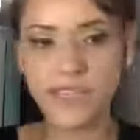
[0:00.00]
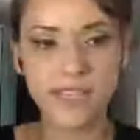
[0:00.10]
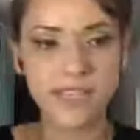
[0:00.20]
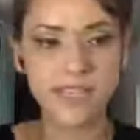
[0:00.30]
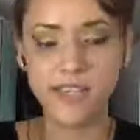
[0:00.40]

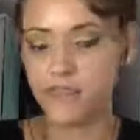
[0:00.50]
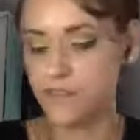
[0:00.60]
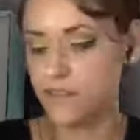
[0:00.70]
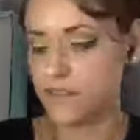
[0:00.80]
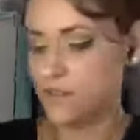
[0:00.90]
Let's see.
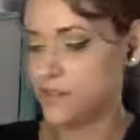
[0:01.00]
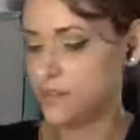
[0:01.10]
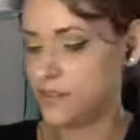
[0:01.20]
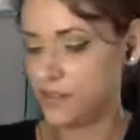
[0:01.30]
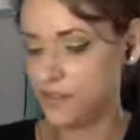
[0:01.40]

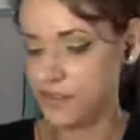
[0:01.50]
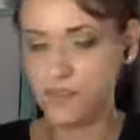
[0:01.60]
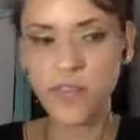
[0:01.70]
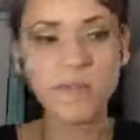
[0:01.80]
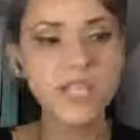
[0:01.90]

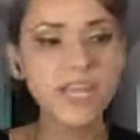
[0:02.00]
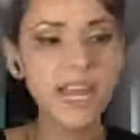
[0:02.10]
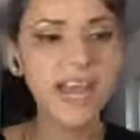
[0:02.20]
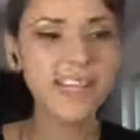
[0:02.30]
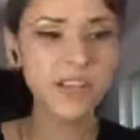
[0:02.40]
So I'm just going
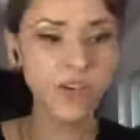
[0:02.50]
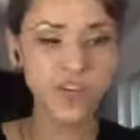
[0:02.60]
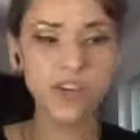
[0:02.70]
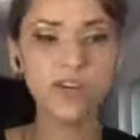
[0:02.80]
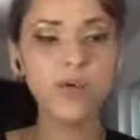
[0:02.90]
to ask a
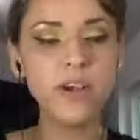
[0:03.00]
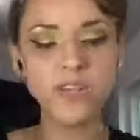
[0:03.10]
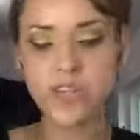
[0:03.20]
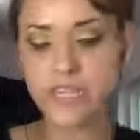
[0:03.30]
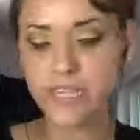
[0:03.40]
general
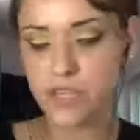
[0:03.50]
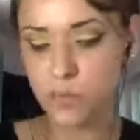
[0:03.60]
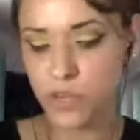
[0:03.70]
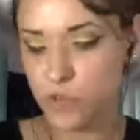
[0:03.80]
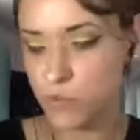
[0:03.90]
question and see
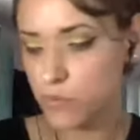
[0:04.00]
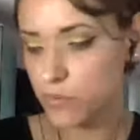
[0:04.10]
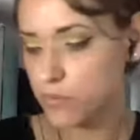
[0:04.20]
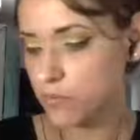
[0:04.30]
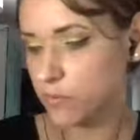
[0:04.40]
what
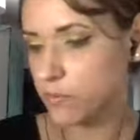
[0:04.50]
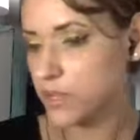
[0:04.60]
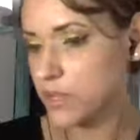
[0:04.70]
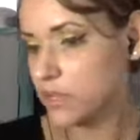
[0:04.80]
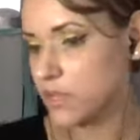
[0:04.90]
you
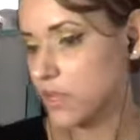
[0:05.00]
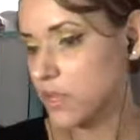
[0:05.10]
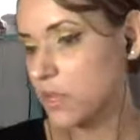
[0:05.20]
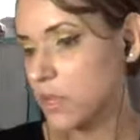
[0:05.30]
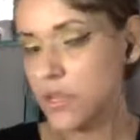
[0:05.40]

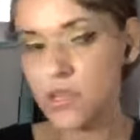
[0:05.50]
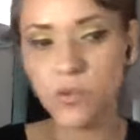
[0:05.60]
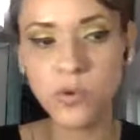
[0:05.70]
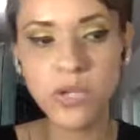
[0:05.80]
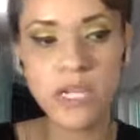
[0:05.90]

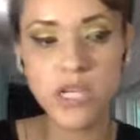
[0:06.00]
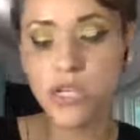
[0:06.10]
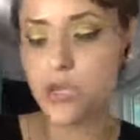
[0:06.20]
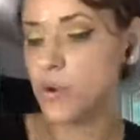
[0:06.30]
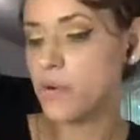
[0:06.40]
need
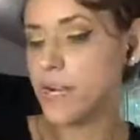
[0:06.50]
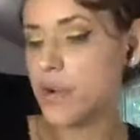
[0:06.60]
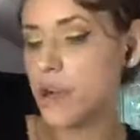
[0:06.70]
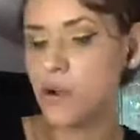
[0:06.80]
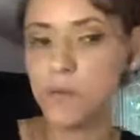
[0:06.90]
to know right
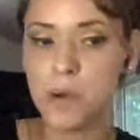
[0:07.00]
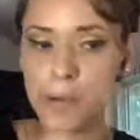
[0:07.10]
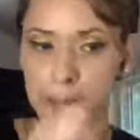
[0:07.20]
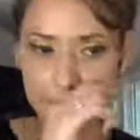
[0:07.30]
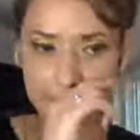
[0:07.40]
now, or
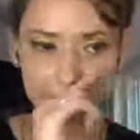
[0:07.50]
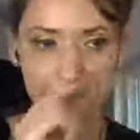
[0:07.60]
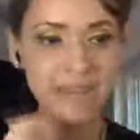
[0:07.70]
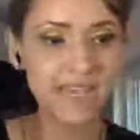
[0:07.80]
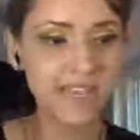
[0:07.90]
what
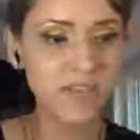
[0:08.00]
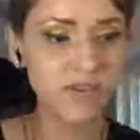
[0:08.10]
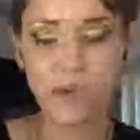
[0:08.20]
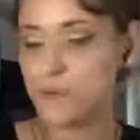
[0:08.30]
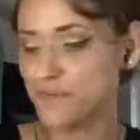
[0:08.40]
the
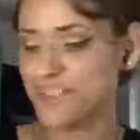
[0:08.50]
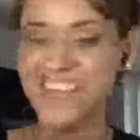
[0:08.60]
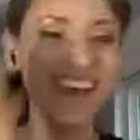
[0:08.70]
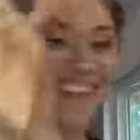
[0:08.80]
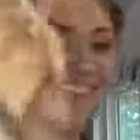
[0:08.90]
message. Oh,
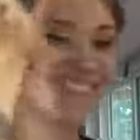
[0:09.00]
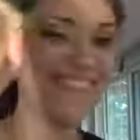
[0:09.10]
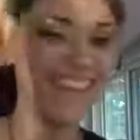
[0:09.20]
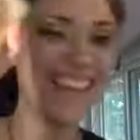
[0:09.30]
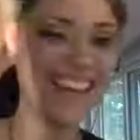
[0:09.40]
yeah, that's the
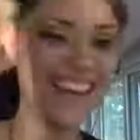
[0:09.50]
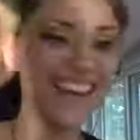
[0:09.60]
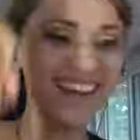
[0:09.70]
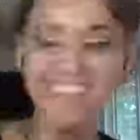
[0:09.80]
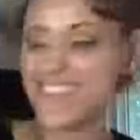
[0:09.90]
one that I
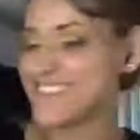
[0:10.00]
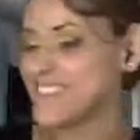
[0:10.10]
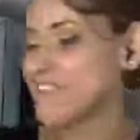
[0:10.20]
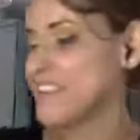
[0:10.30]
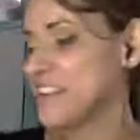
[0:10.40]
got. That's
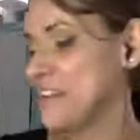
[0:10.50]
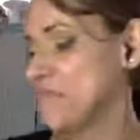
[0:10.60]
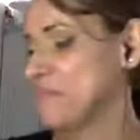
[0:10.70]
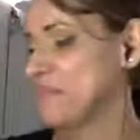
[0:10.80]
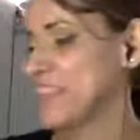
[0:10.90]
the one.
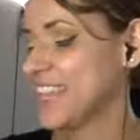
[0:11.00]
I'm